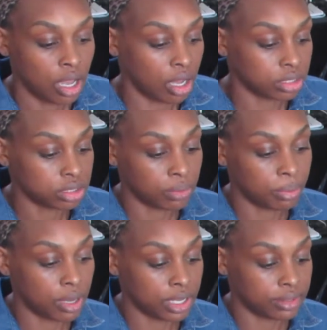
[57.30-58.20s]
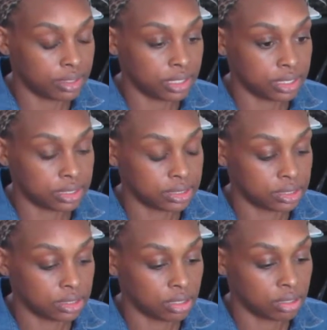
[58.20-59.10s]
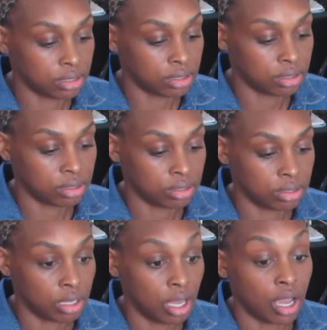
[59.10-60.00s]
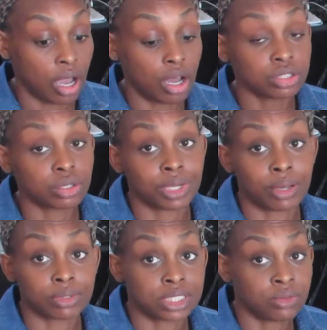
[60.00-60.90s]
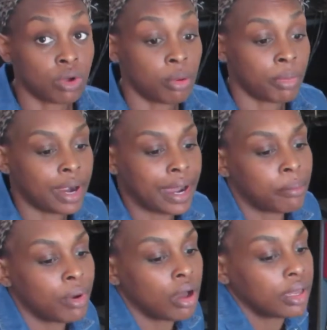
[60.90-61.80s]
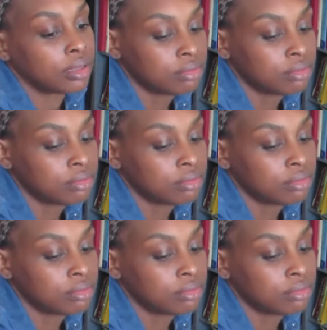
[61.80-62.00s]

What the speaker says: Also bought this. Also, when I was in Walmart, I bought.